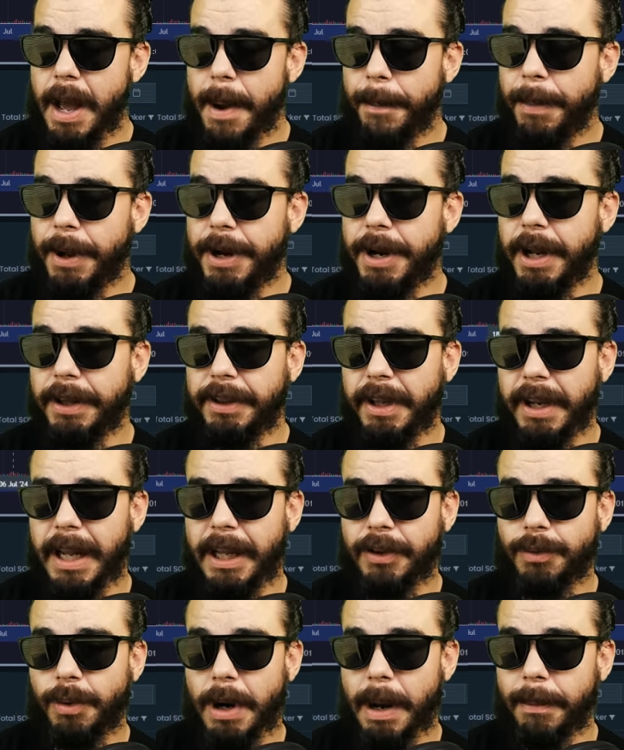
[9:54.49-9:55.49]
But
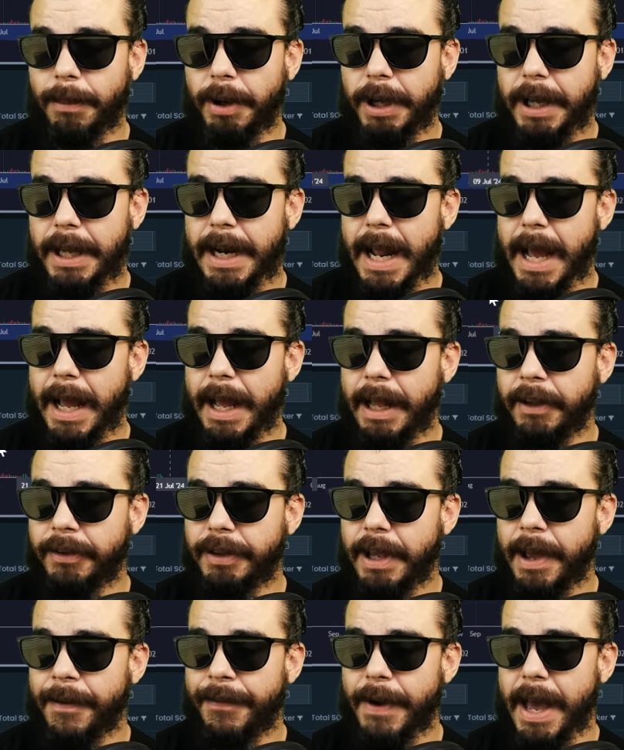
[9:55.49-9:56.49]
nonetheless, what I'm looking at is,
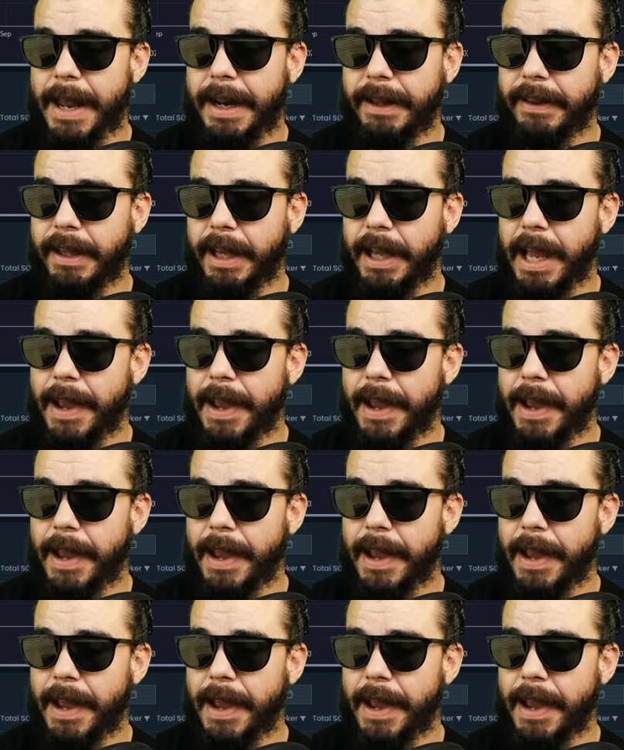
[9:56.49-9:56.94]
if anything,